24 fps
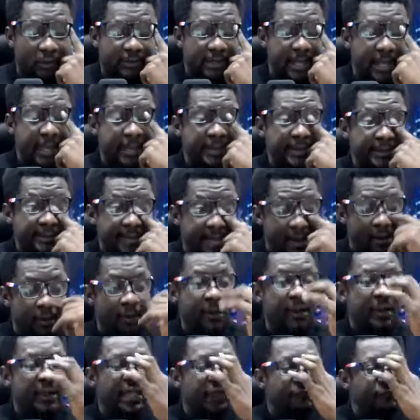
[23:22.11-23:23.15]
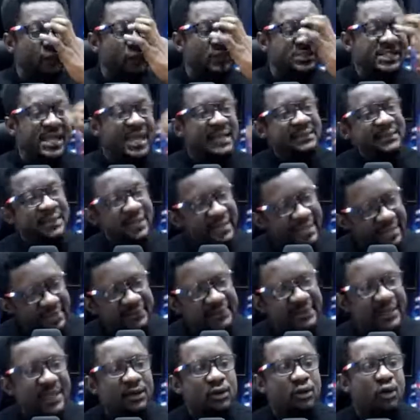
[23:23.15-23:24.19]
Now, if you check the Indian
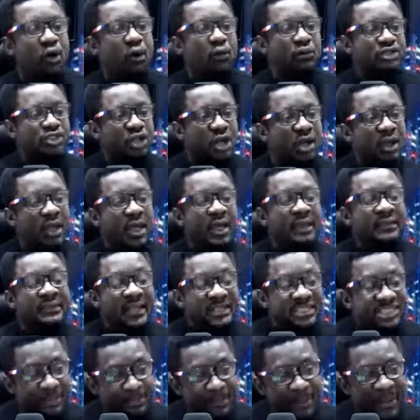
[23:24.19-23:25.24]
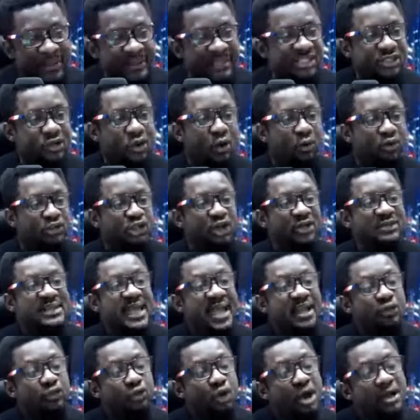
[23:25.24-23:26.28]
culture, the Japanese culture, they
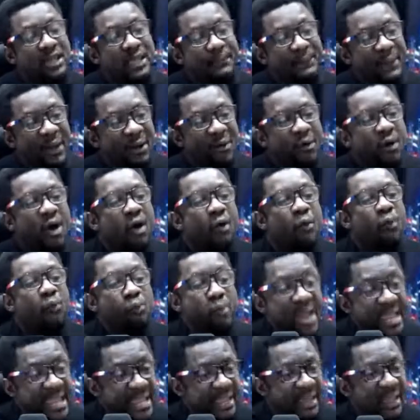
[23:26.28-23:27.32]
talk about we